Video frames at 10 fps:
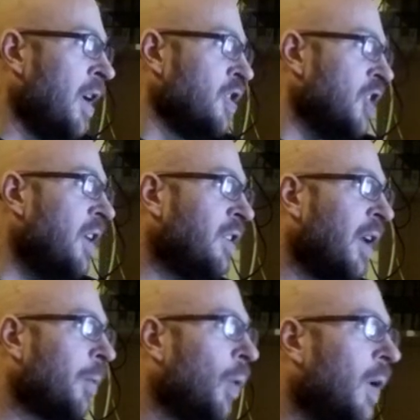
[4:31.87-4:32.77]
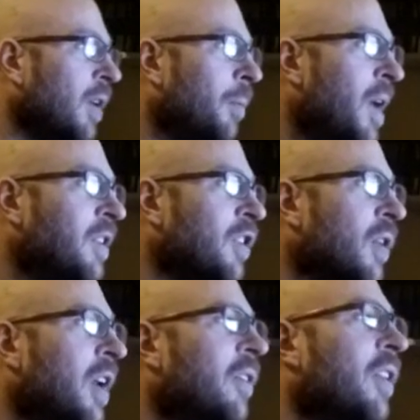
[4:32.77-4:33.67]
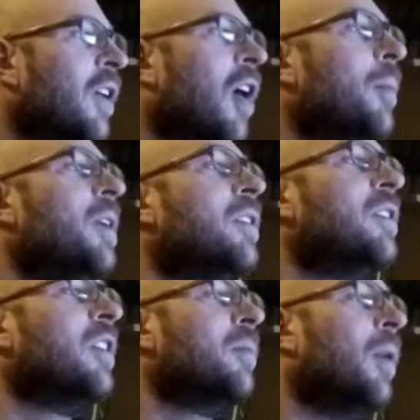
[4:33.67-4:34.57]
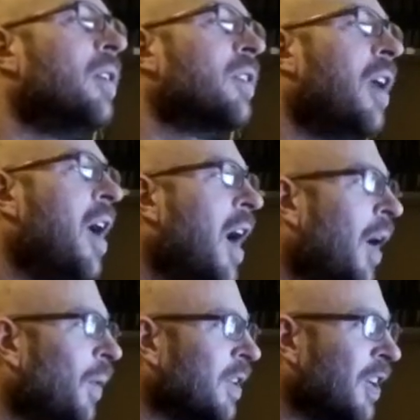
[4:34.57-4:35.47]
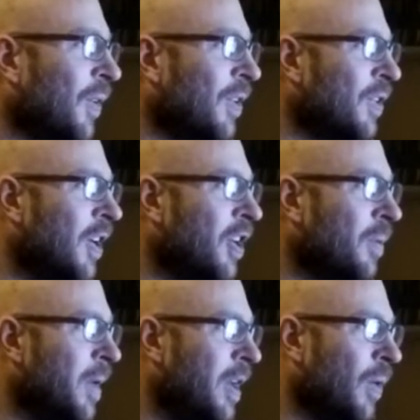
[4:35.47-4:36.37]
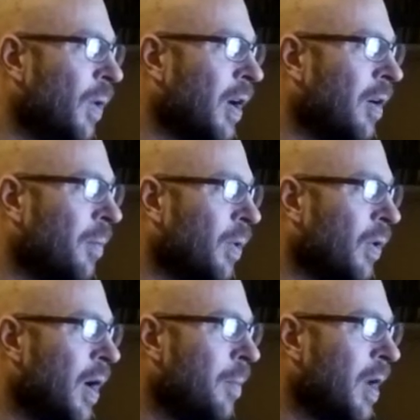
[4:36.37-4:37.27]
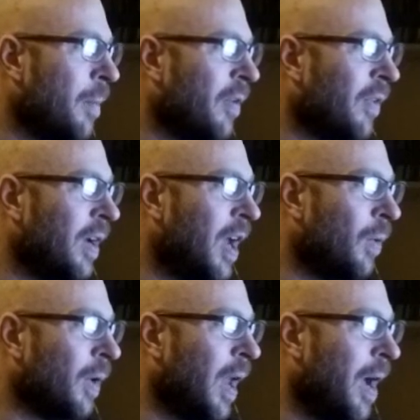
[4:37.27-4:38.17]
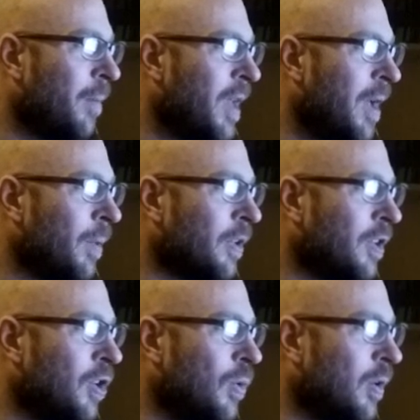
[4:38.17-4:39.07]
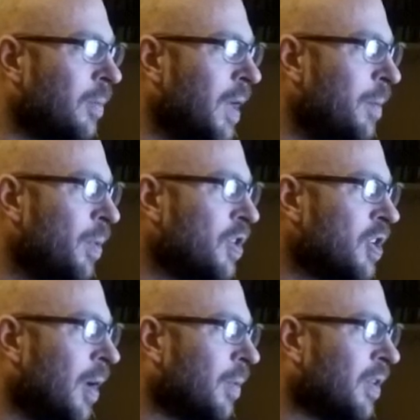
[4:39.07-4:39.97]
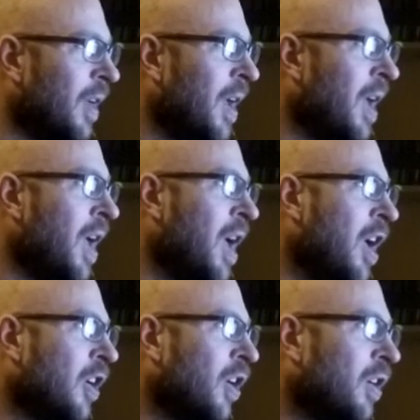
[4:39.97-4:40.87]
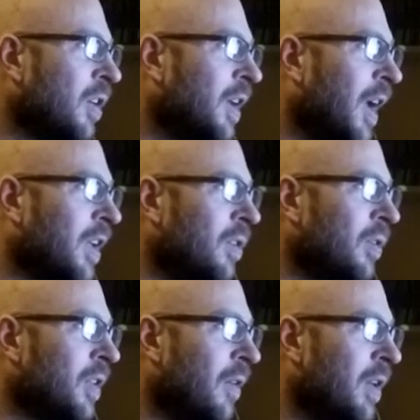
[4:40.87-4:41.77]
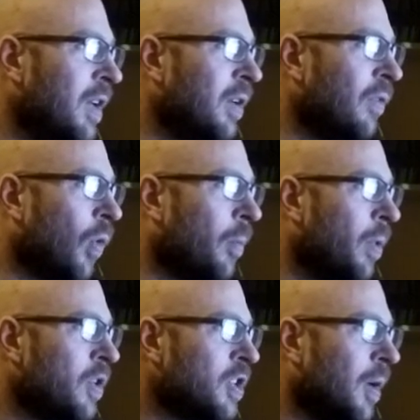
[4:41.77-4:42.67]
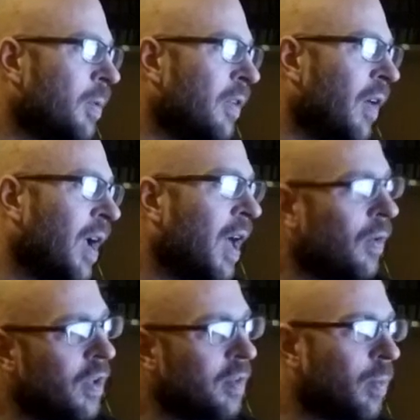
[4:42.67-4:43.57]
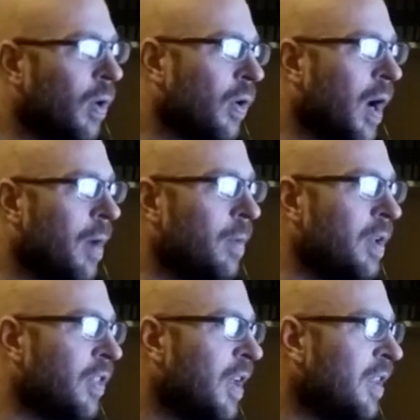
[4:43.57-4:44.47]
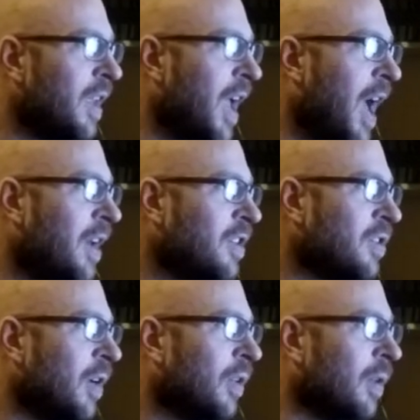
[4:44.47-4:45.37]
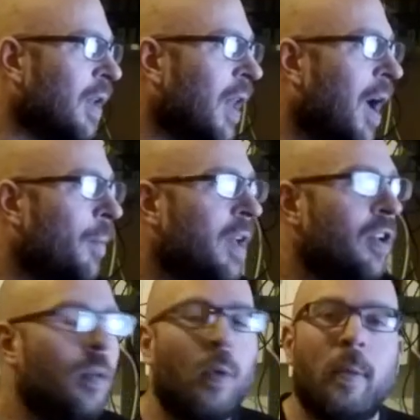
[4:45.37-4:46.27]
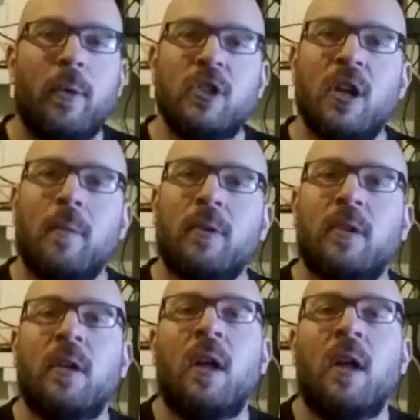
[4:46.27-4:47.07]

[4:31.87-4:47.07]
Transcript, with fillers: Jason, I'm going into basic training for the Army in 6 months. I want to go on your intermediate workout program, but I'm afraid I will not be able to do as many push-ups. Currently, I can do 70 good form push-ups. If I got on this program, do you think the added strength will allow me to do more push-ups?